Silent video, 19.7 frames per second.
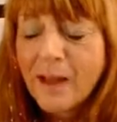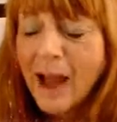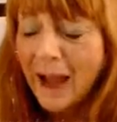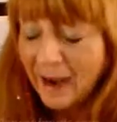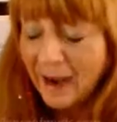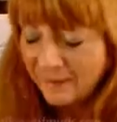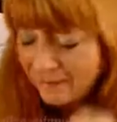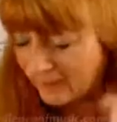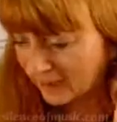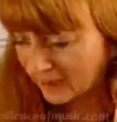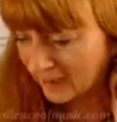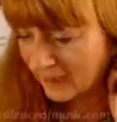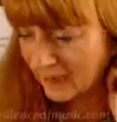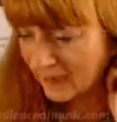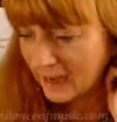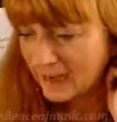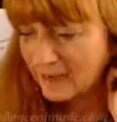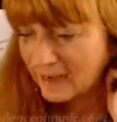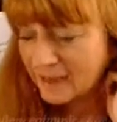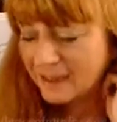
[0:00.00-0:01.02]
I,
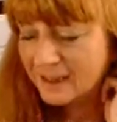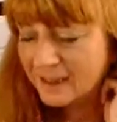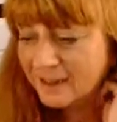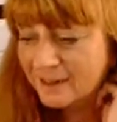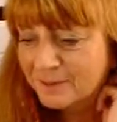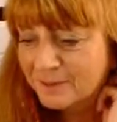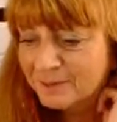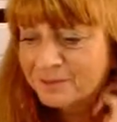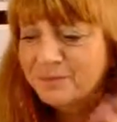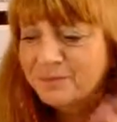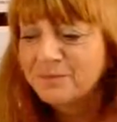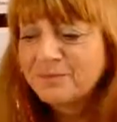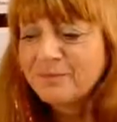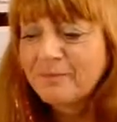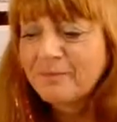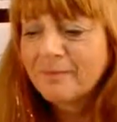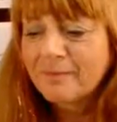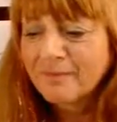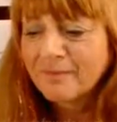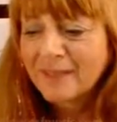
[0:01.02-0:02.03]
like
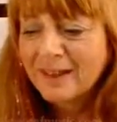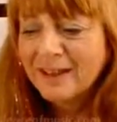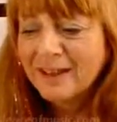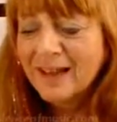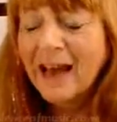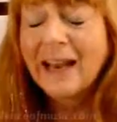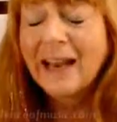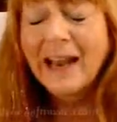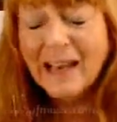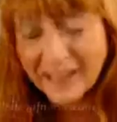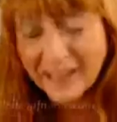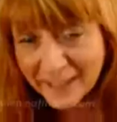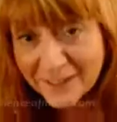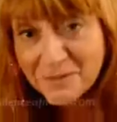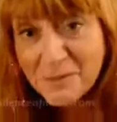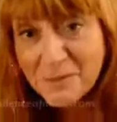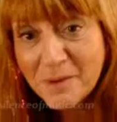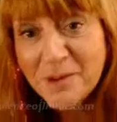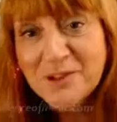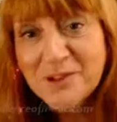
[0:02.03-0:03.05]
I like
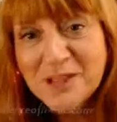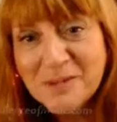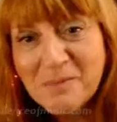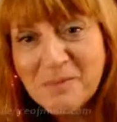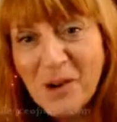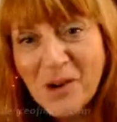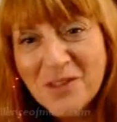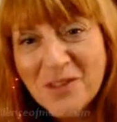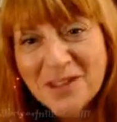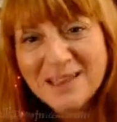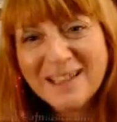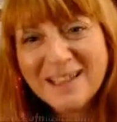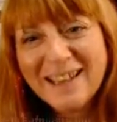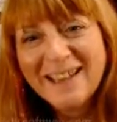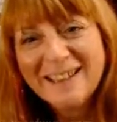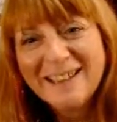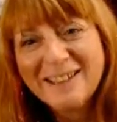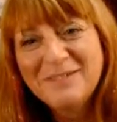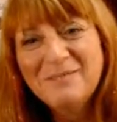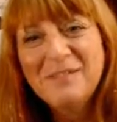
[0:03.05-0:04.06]
alpha music more than
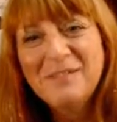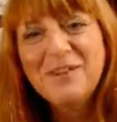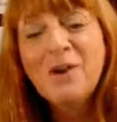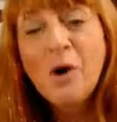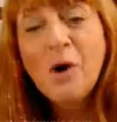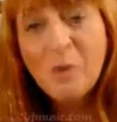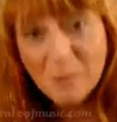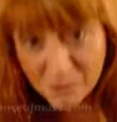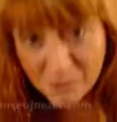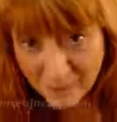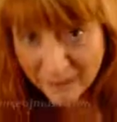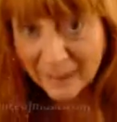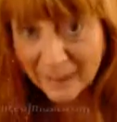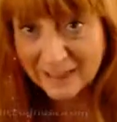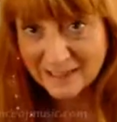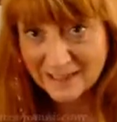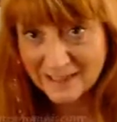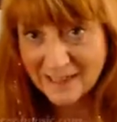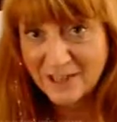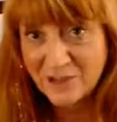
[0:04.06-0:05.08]
um, normal
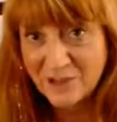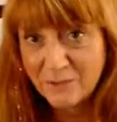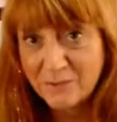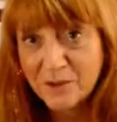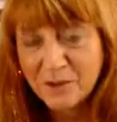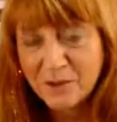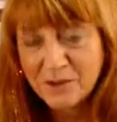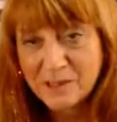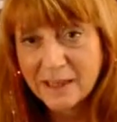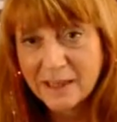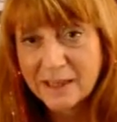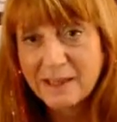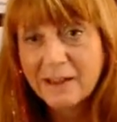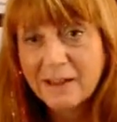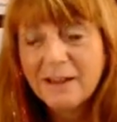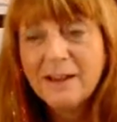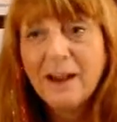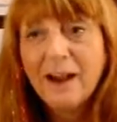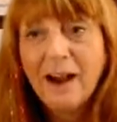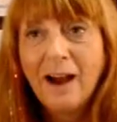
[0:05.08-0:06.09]
relaxation music
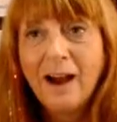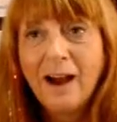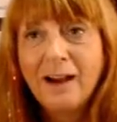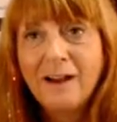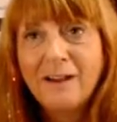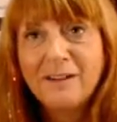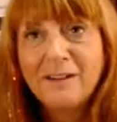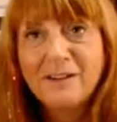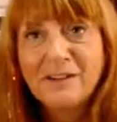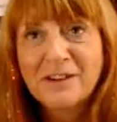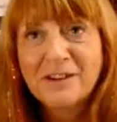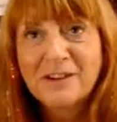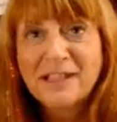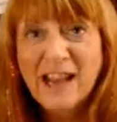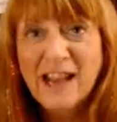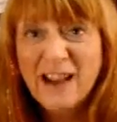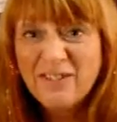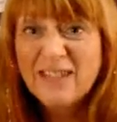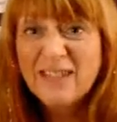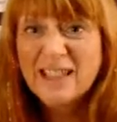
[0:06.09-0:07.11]
because uh,
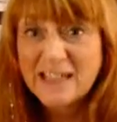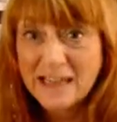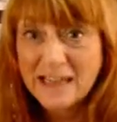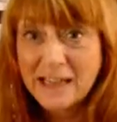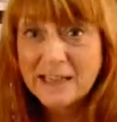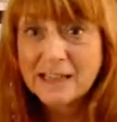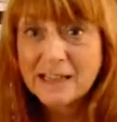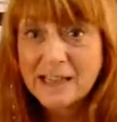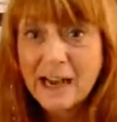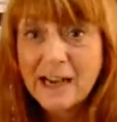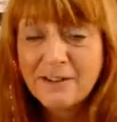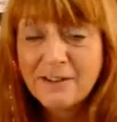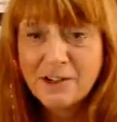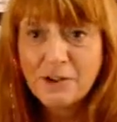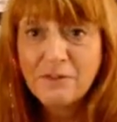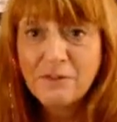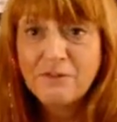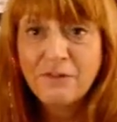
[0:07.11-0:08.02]
I have to say that I don't